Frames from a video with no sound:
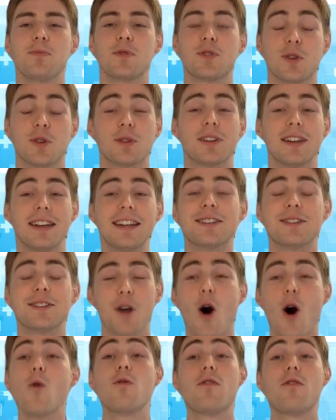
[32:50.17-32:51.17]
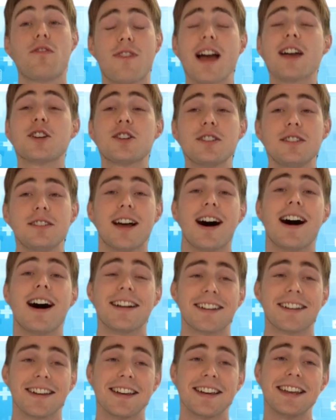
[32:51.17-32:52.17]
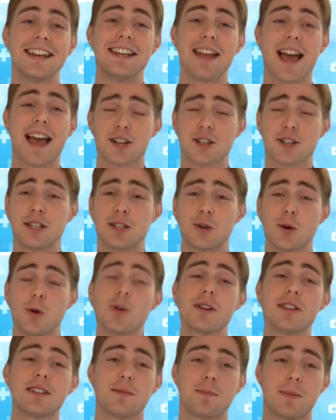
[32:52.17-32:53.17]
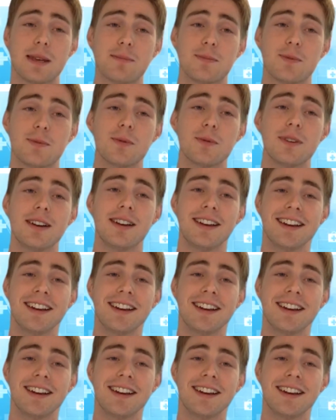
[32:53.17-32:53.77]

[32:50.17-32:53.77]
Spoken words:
So it's old-fashioned data in actually talking to people.